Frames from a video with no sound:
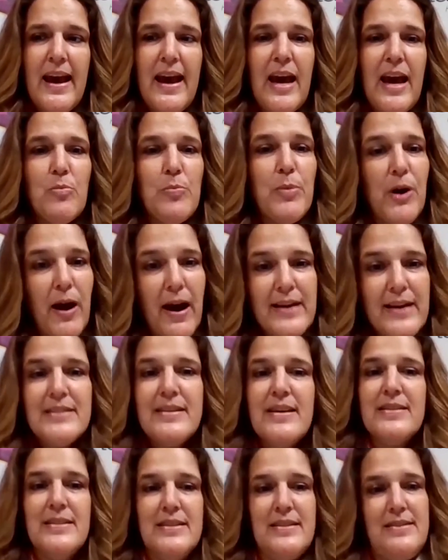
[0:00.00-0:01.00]
And
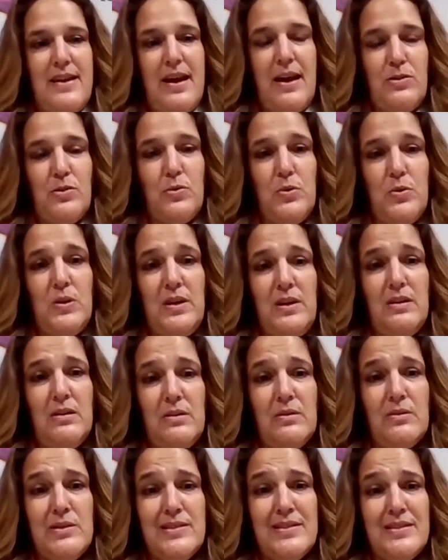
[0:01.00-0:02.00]
processing that through the
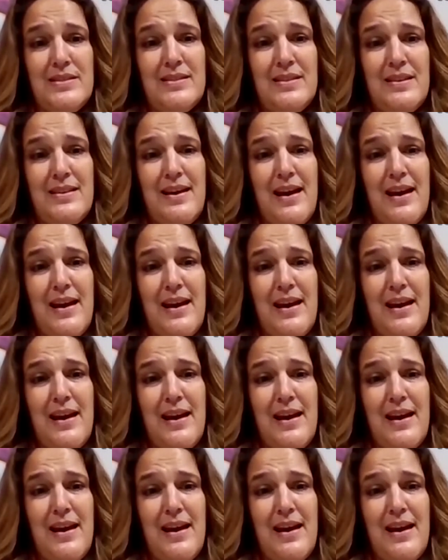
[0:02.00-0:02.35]
years.